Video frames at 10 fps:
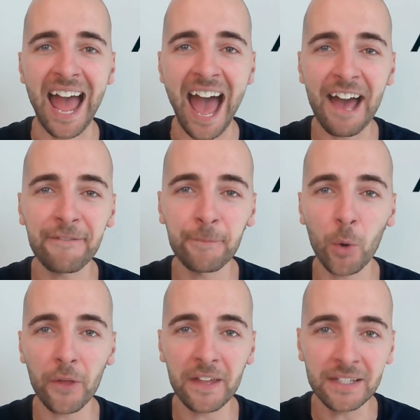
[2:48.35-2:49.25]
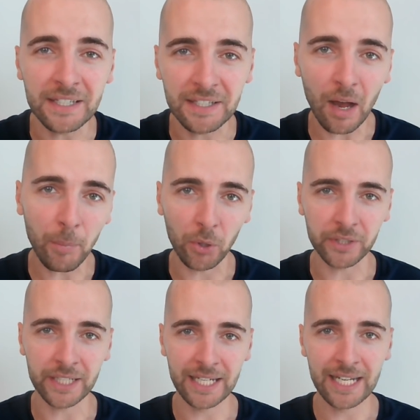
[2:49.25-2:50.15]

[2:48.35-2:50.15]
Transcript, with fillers: have more than doubled